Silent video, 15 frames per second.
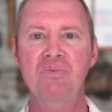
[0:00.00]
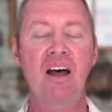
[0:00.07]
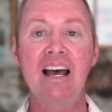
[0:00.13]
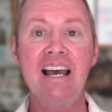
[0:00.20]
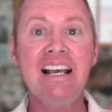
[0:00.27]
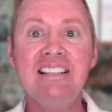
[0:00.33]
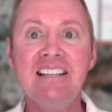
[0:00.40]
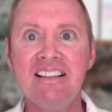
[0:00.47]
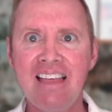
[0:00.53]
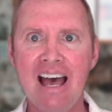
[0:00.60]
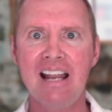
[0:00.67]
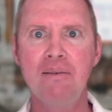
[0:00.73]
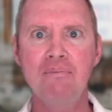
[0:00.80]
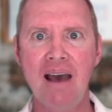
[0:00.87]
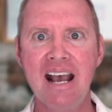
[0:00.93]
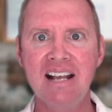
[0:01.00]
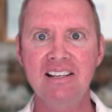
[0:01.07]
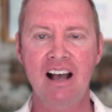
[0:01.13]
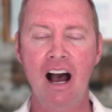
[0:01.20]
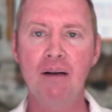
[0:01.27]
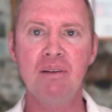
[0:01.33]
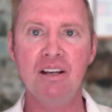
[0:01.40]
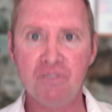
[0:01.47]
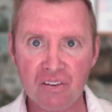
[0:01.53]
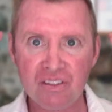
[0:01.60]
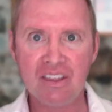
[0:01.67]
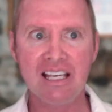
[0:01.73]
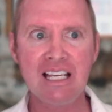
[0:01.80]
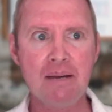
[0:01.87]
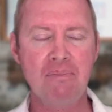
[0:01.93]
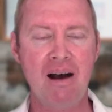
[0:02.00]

Now, isn't that amazing? I mean, if you think